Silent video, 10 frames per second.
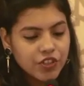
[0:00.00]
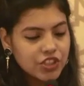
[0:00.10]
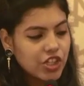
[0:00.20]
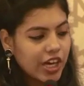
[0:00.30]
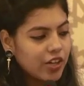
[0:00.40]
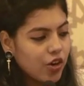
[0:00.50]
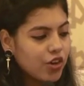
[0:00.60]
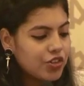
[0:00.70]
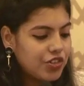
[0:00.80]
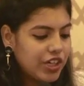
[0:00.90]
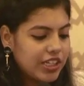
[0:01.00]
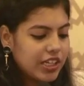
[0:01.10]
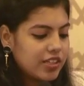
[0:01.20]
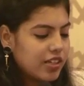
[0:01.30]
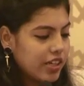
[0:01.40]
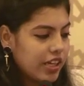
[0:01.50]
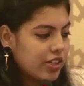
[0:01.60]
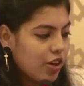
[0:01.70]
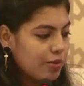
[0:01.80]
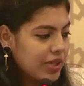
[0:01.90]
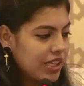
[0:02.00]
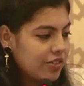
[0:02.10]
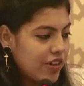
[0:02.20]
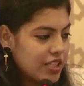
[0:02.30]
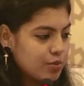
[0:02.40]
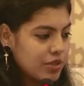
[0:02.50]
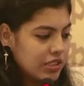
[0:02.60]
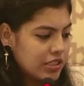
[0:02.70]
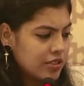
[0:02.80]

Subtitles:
China on trade and economic investments.